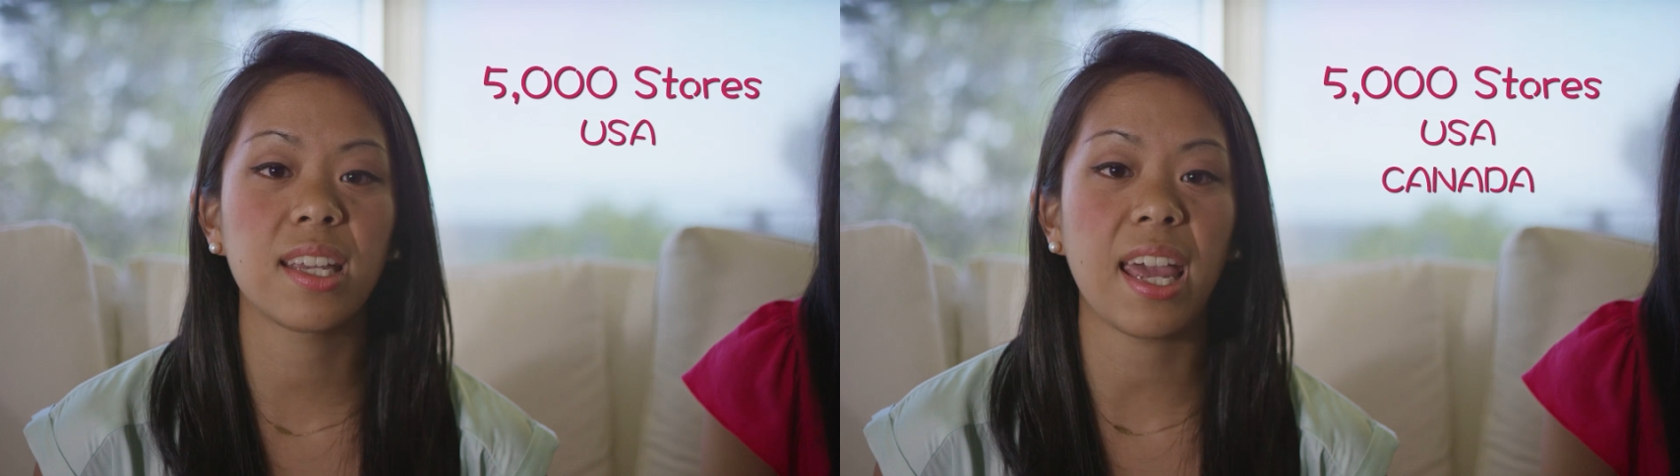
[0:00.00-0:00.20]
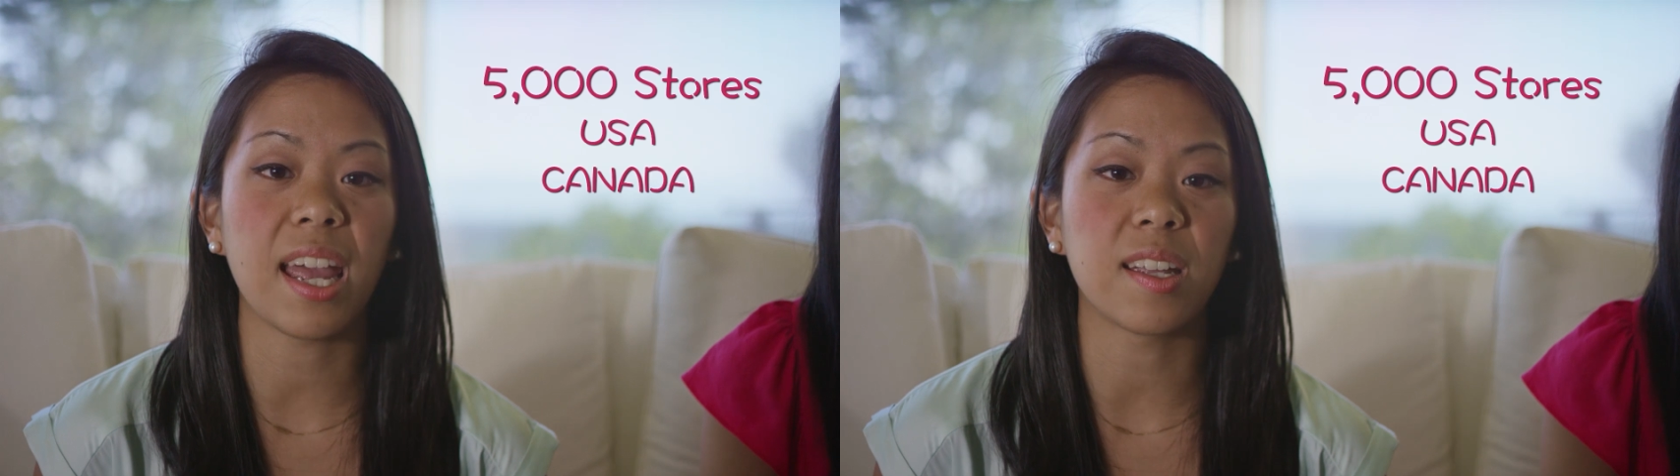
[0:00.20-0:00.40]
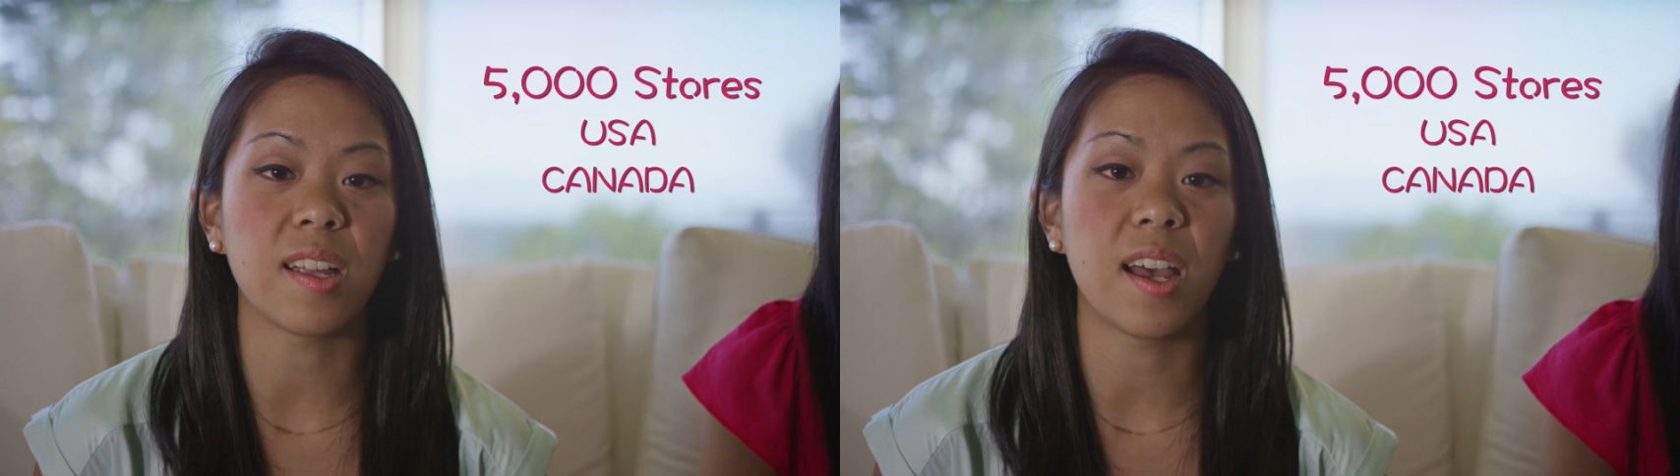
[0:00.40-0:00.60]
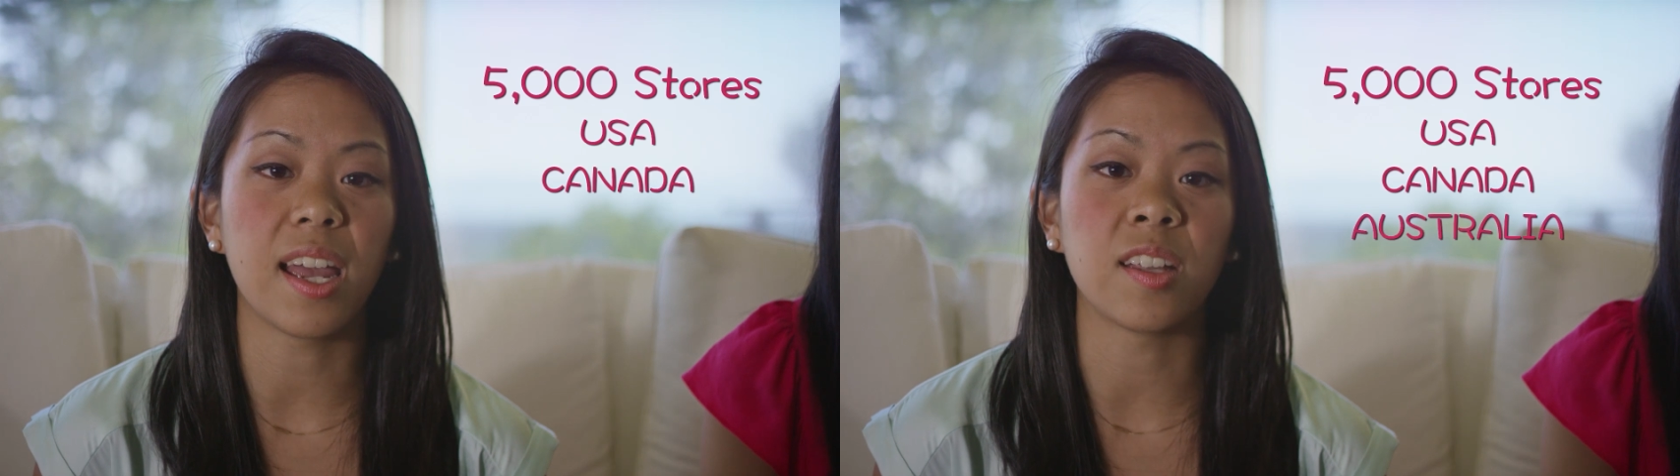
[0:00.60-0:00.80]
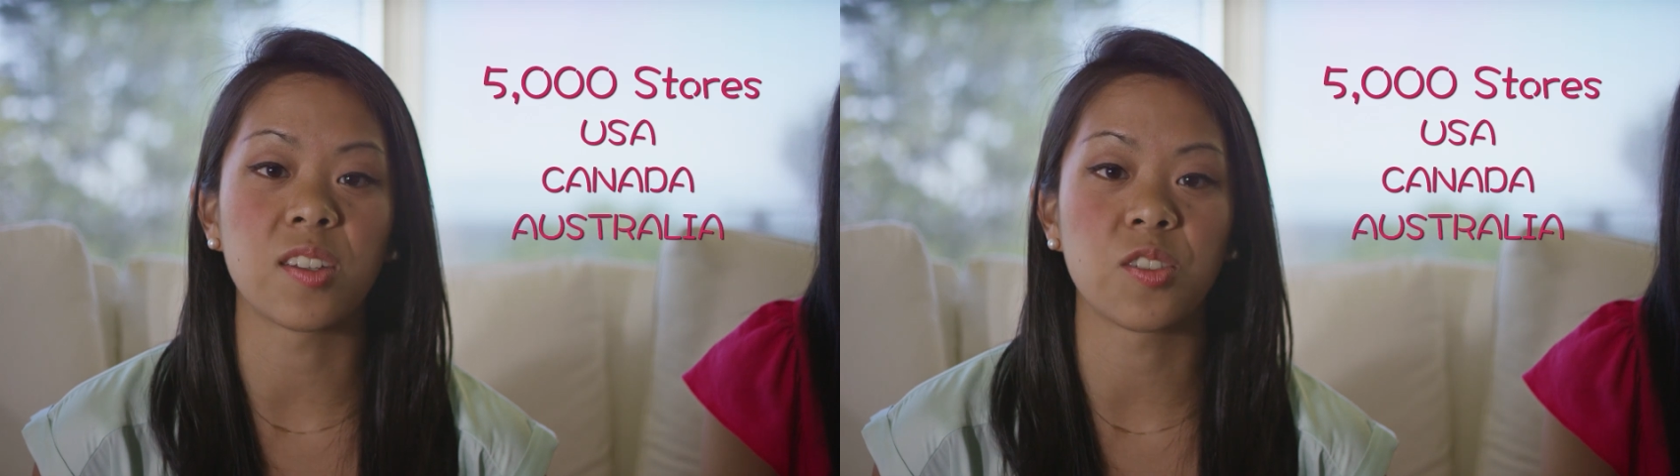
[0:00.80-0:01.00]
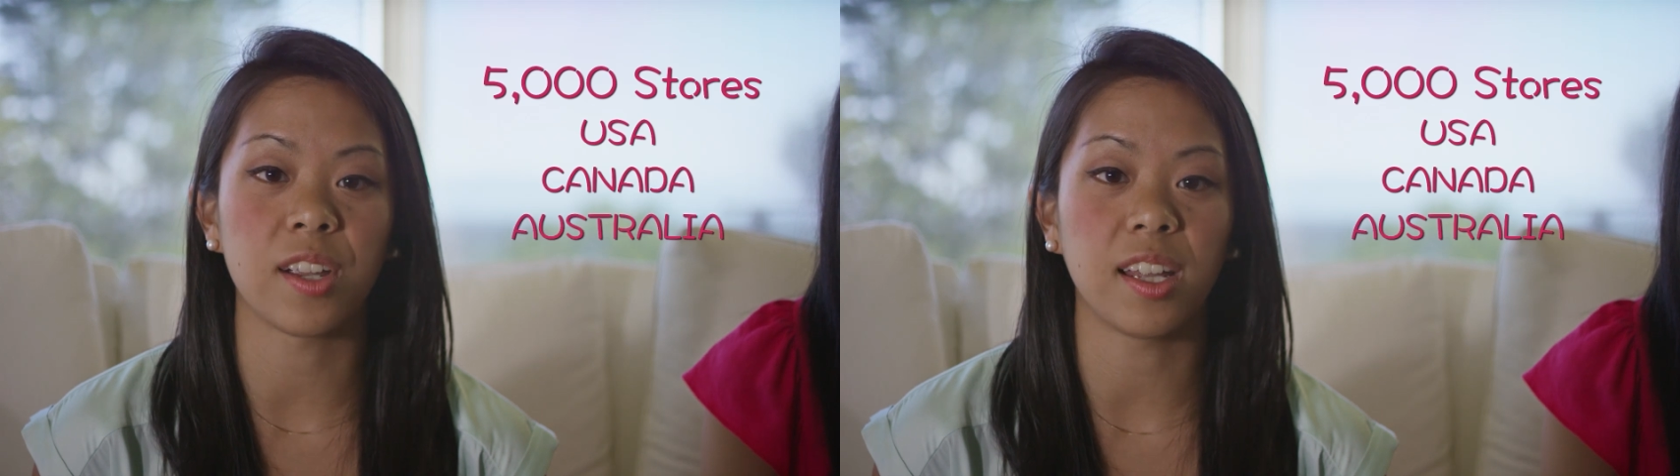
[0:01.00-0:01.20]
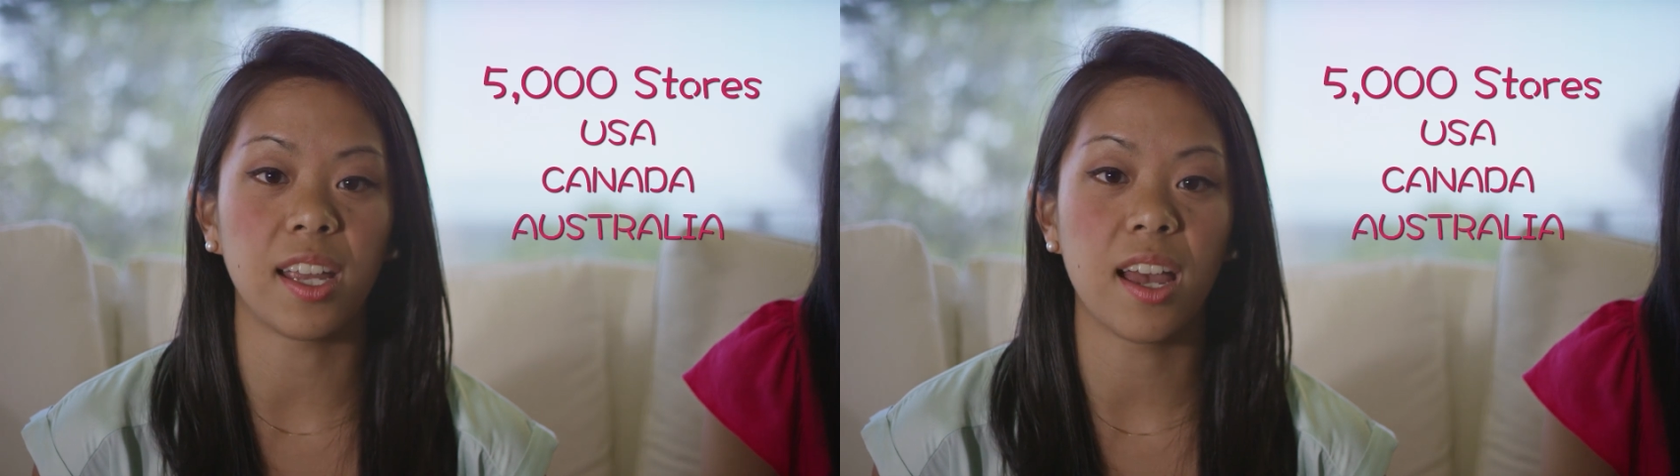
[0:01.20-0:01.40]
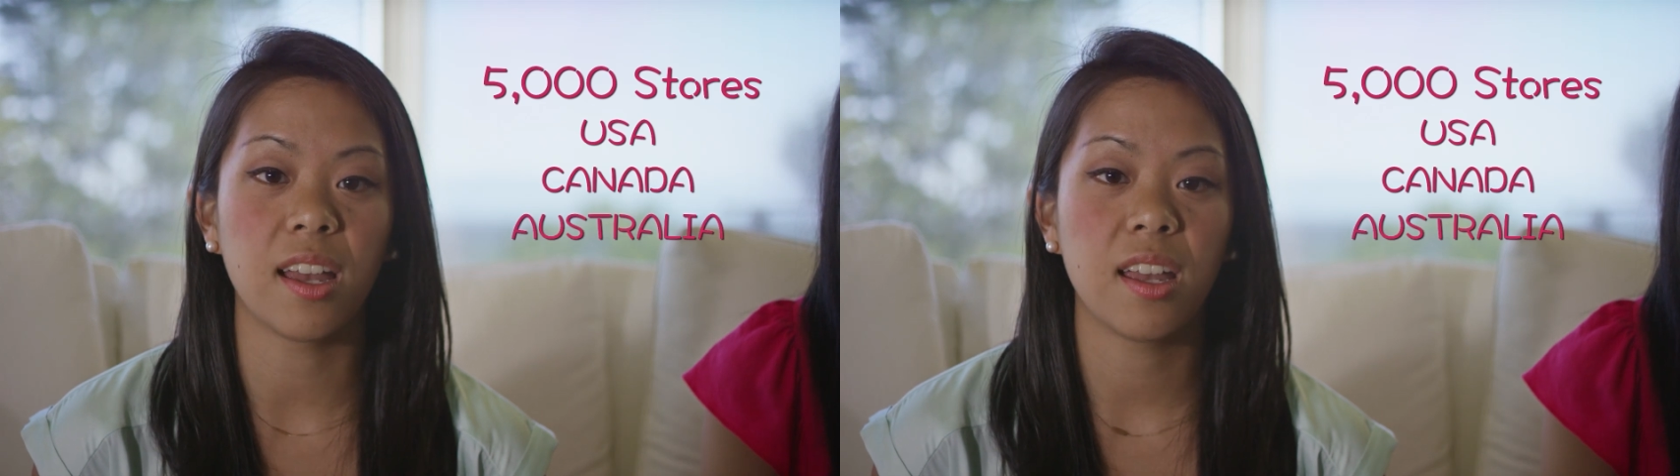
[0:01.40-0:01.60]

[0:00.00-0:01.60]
Canada, and Australia